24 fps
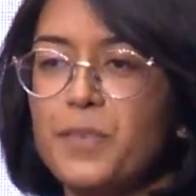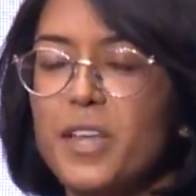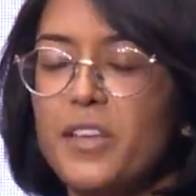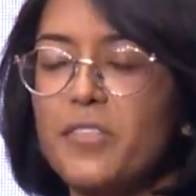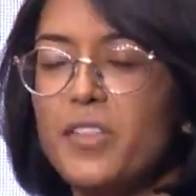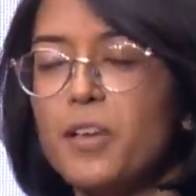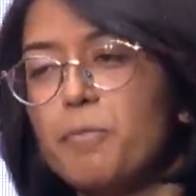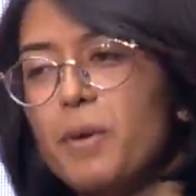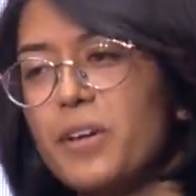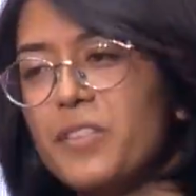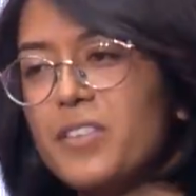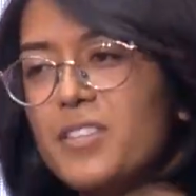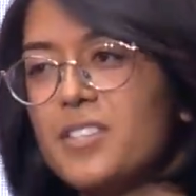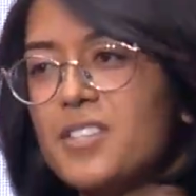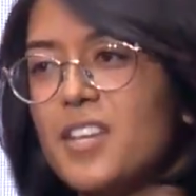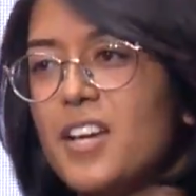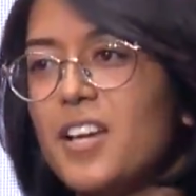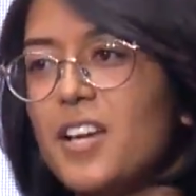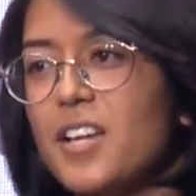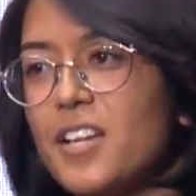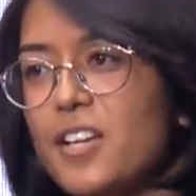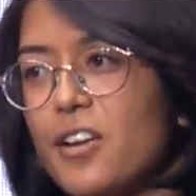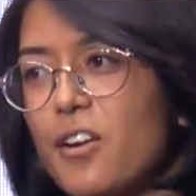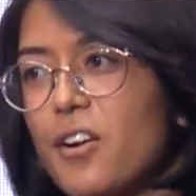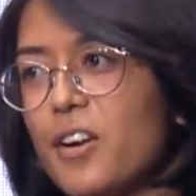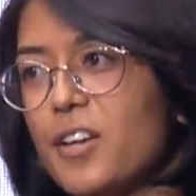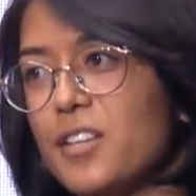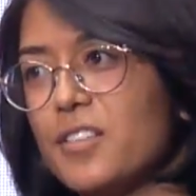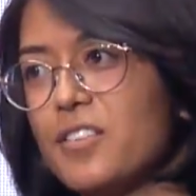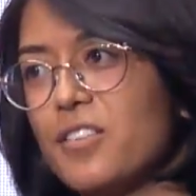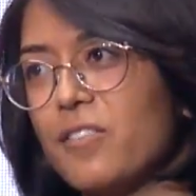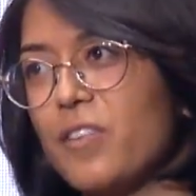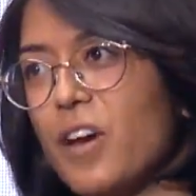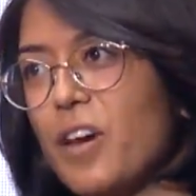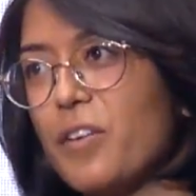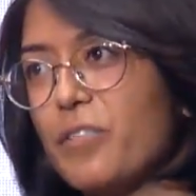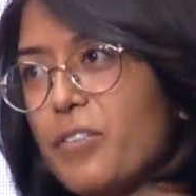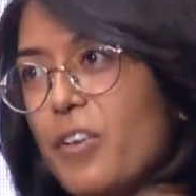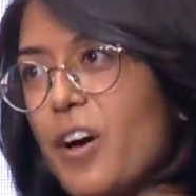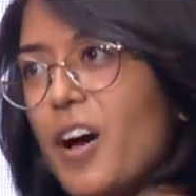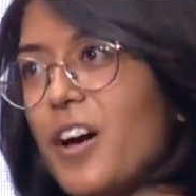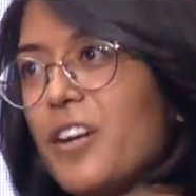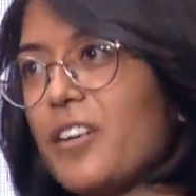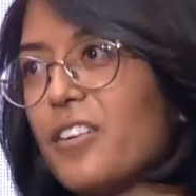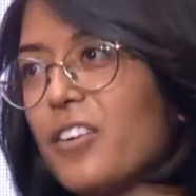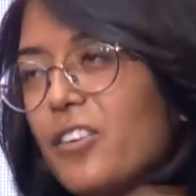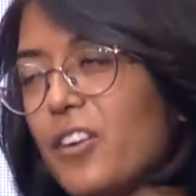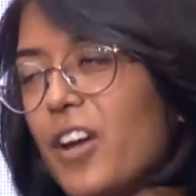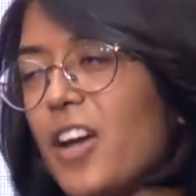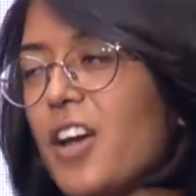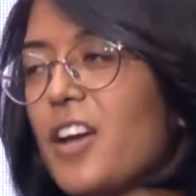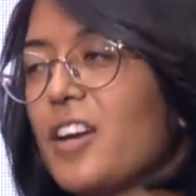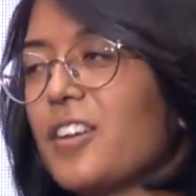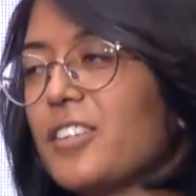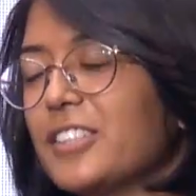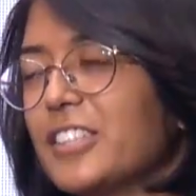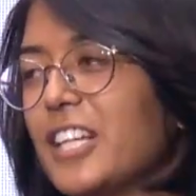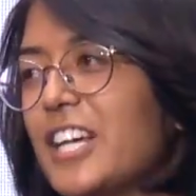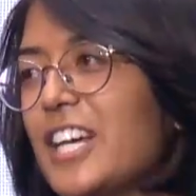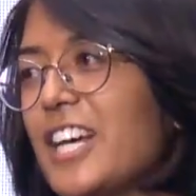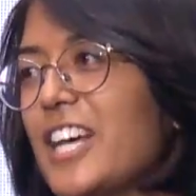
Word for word: And then by the second year, I, I thought, okay,